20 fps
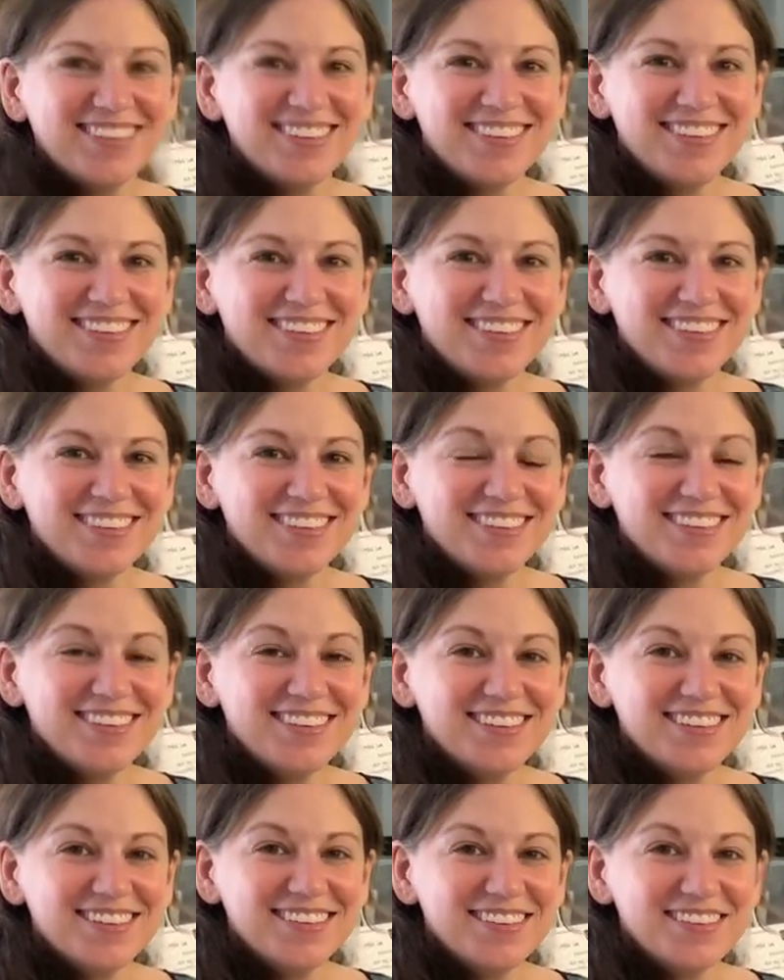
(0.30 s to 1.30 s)

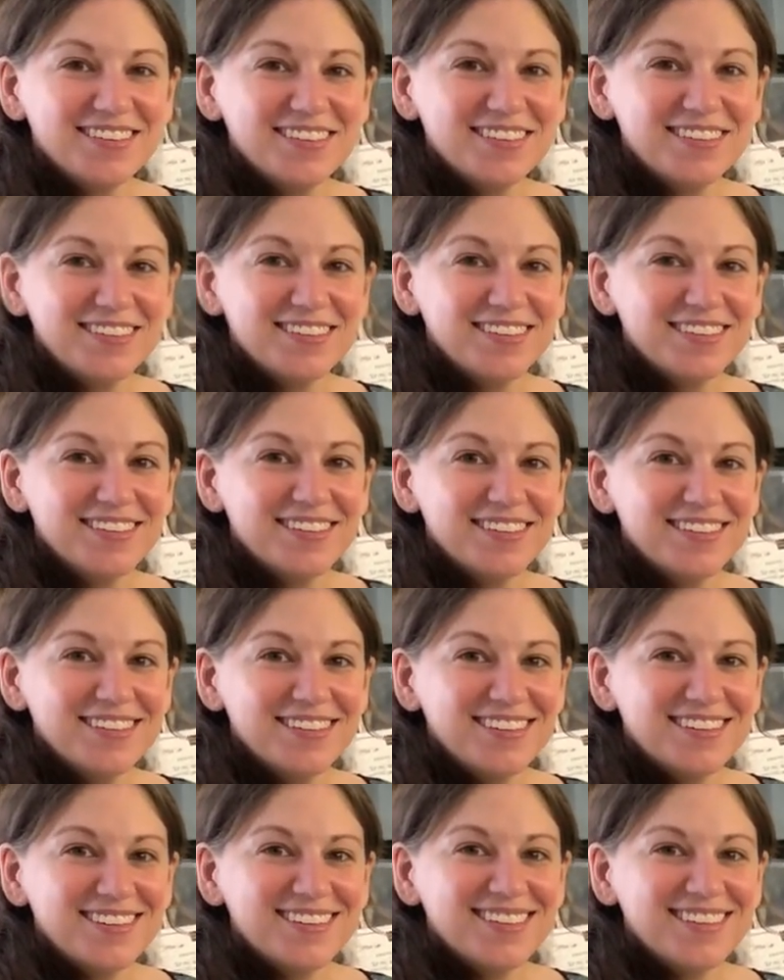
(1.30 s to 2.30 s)

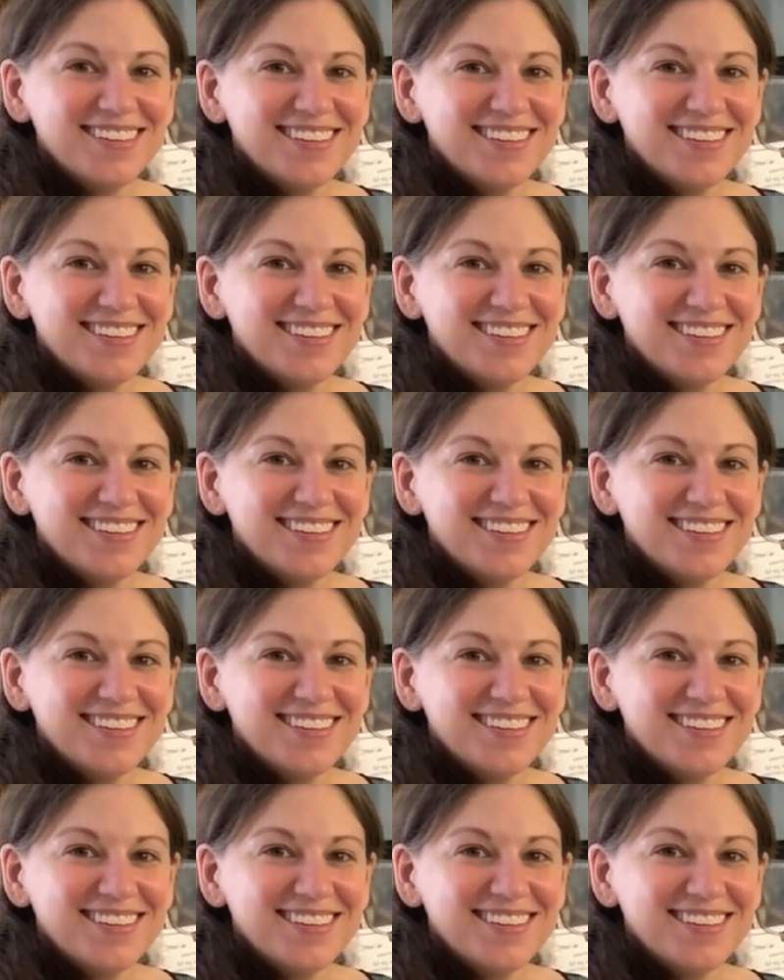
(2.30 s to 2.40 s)
(silent)